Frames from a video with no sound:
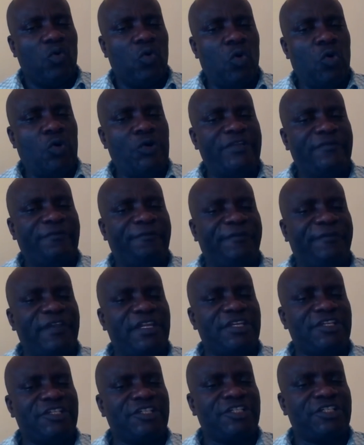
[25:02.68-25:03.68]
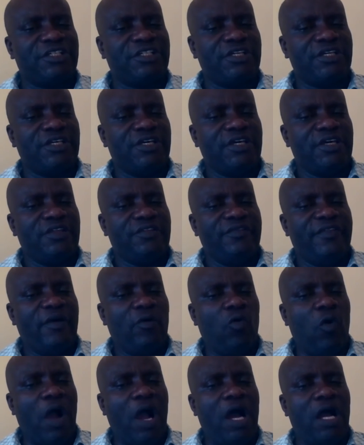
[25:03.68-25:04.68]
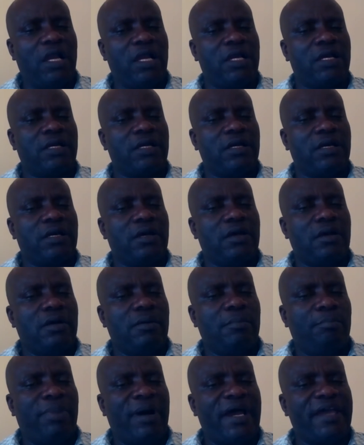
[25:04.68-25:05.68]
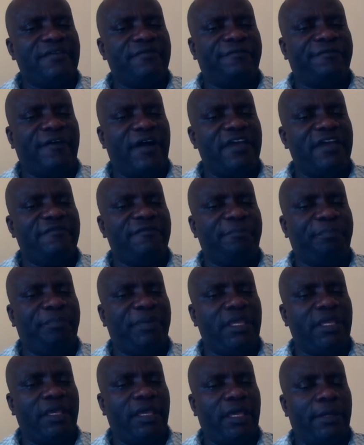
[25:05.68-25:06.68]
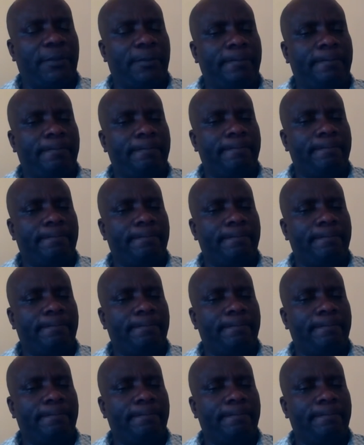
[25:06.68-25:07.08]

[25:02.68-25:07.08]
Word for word: would finish the work by 5 p.m.,